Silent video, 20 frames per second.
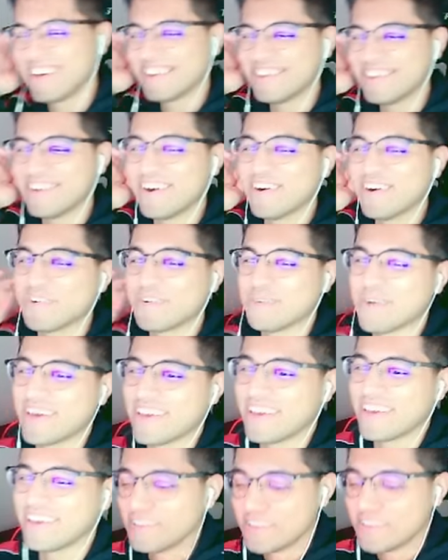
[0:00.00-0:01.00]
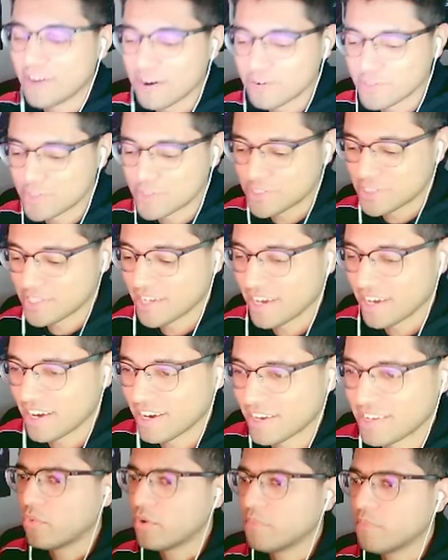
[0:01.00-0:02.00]
No way. No
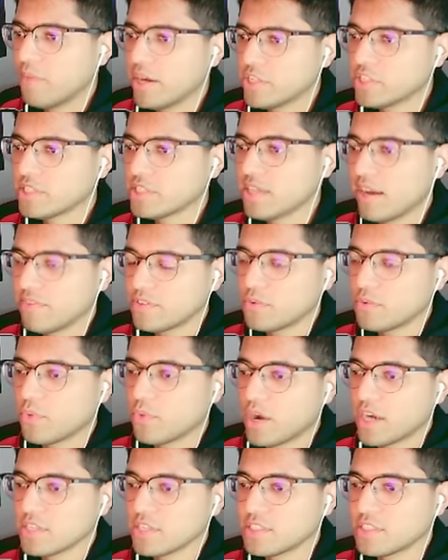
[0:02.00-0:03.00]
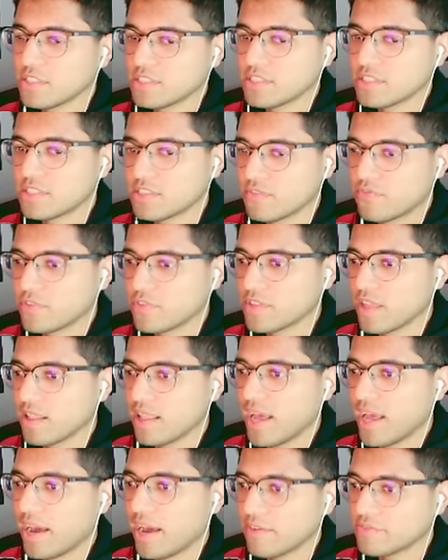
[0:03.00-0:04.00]
shot. We might just have to watch this for the
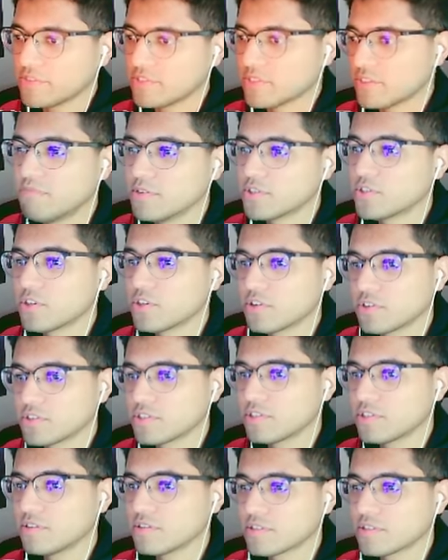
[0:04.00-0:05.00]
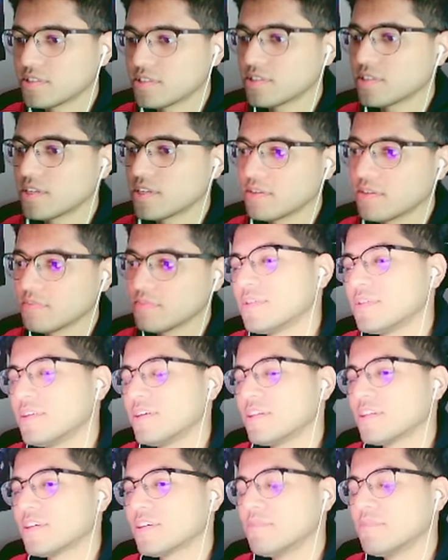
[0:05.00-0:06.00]
laughs. Berserker still looks the same.
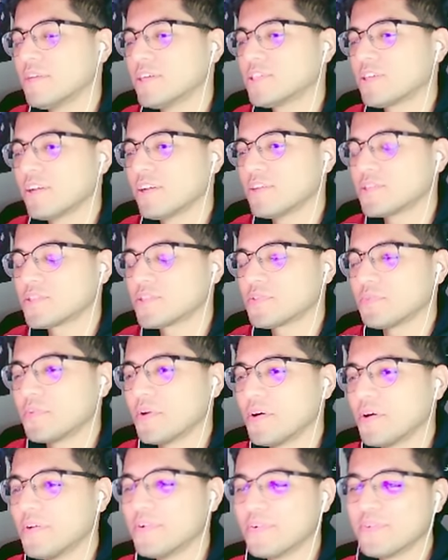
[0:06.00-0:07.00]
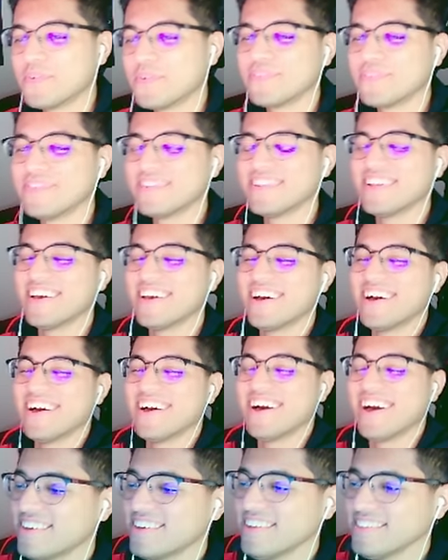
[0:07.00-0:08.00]
Gilgamesh on his throne.
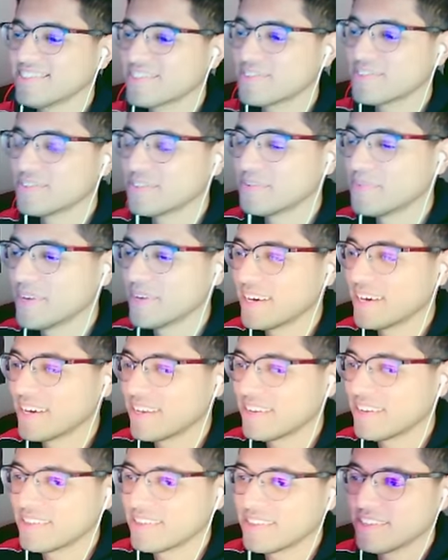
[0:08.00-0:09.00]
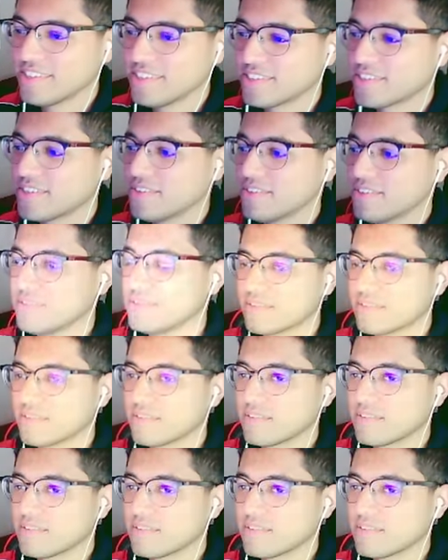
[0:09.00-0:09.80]
That's cool, man. It's cute.